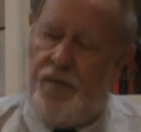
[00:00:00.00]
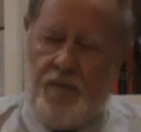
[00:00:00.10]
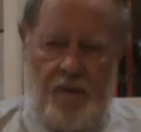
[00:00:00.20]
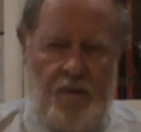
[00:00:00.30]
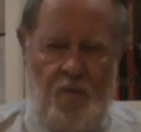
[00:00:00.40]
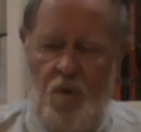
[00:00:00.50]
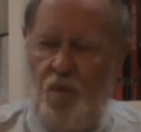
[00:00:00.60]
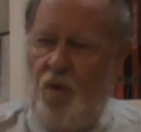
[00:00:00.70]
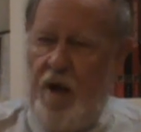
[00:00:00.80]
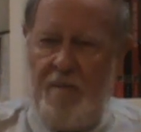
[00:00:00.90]
we'll
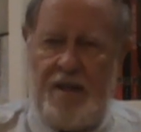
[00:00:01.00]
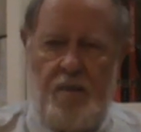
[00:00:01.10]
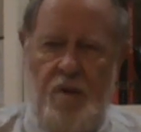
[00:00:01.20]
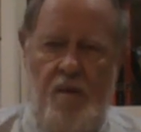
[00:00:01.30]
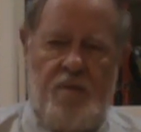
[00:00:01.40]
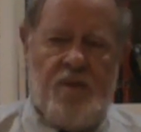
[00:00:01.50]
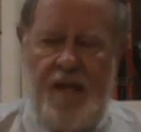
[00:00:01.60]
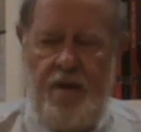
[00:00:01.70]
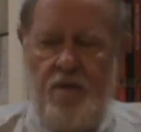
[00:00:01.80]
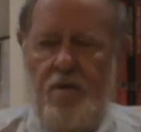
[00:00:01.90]
worry about the problems
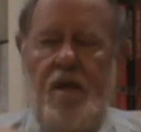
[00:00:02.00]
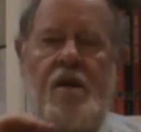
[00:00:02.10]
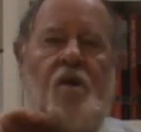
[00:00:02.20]
later.